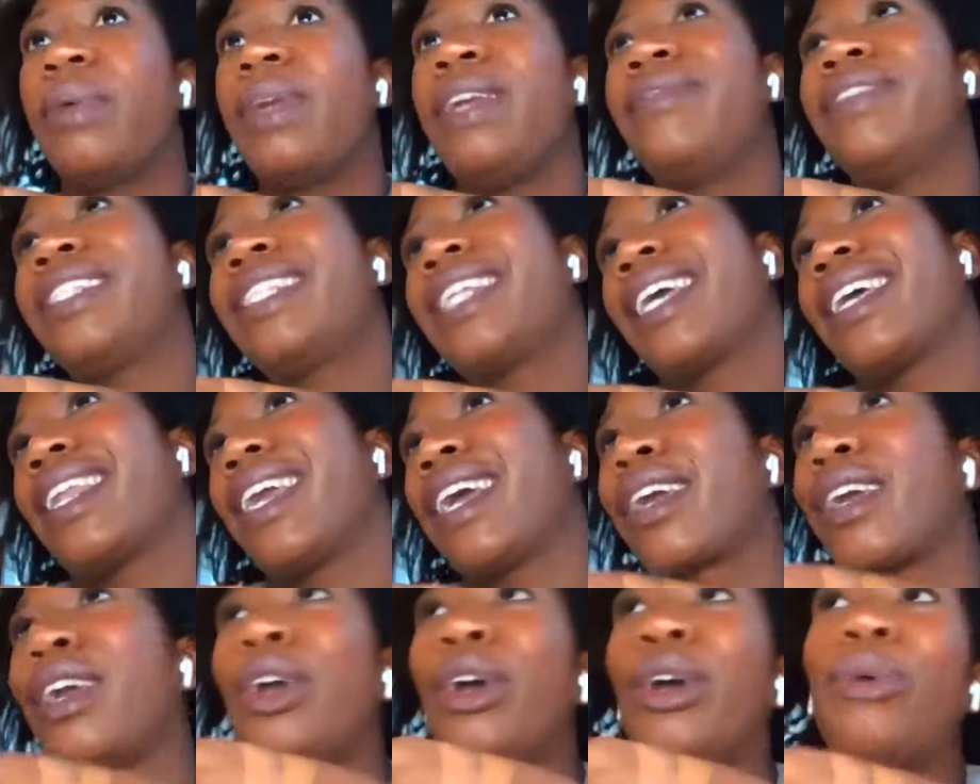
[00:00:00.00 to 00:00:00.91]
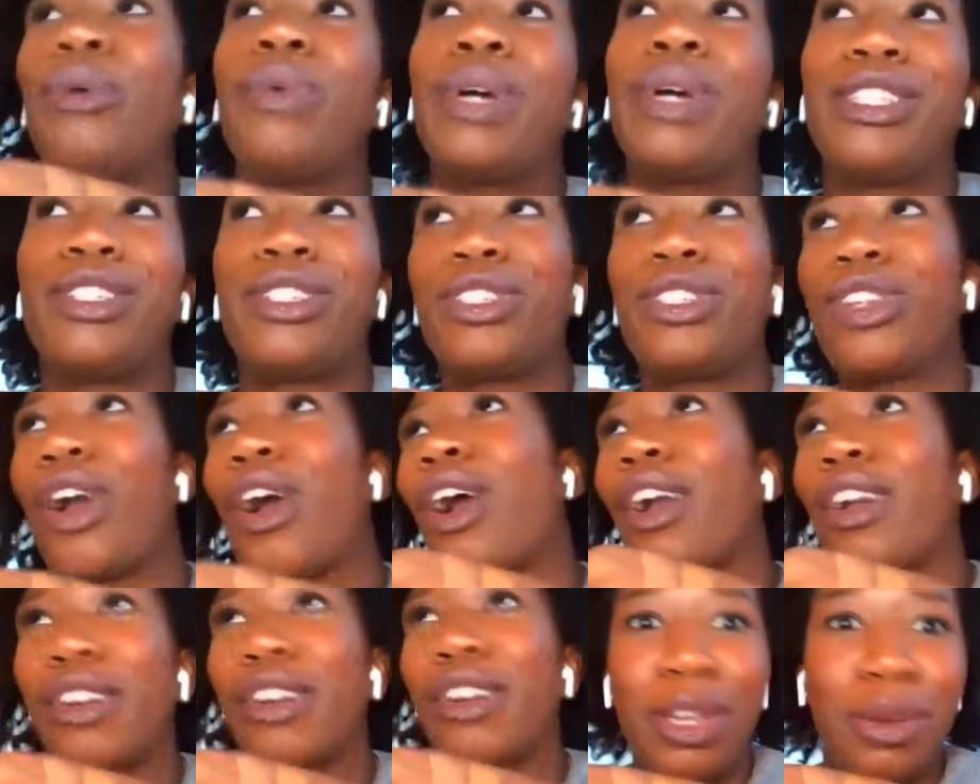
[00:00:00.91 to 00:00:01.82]
we even say like what
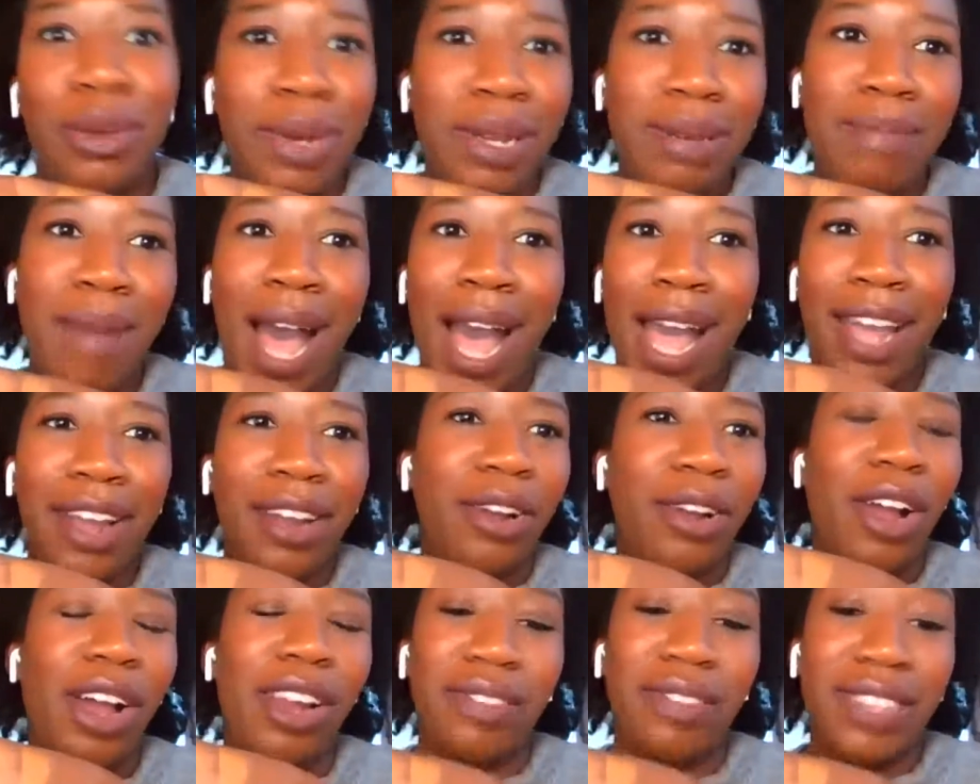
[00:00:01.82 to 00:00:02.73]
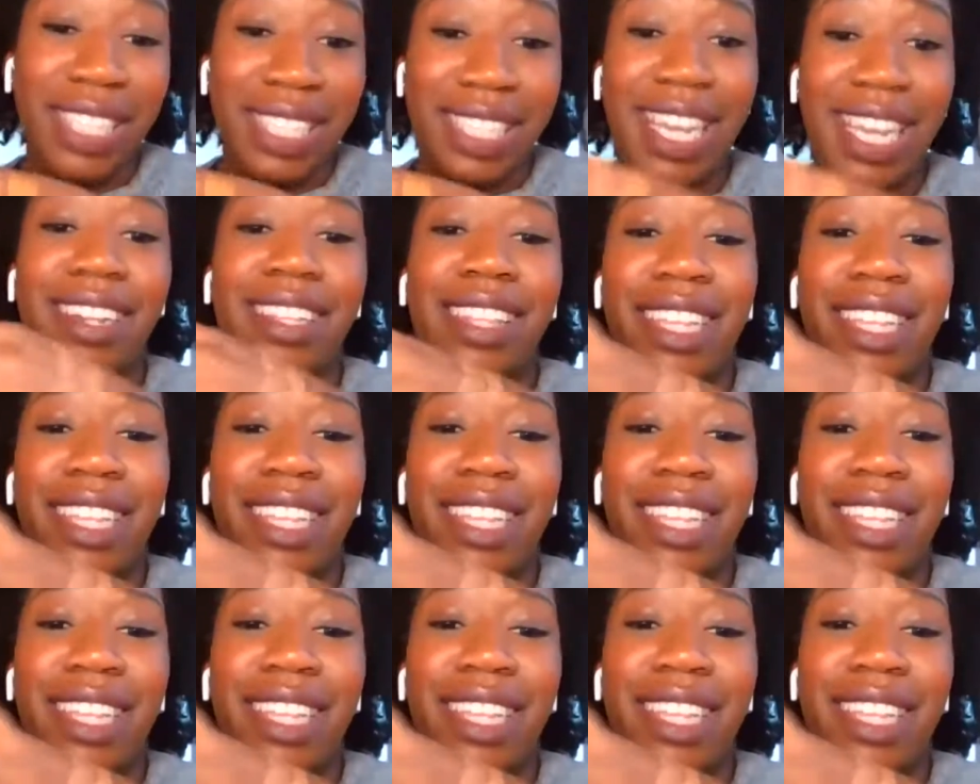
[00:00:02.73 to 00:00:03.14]
star do you admire all of these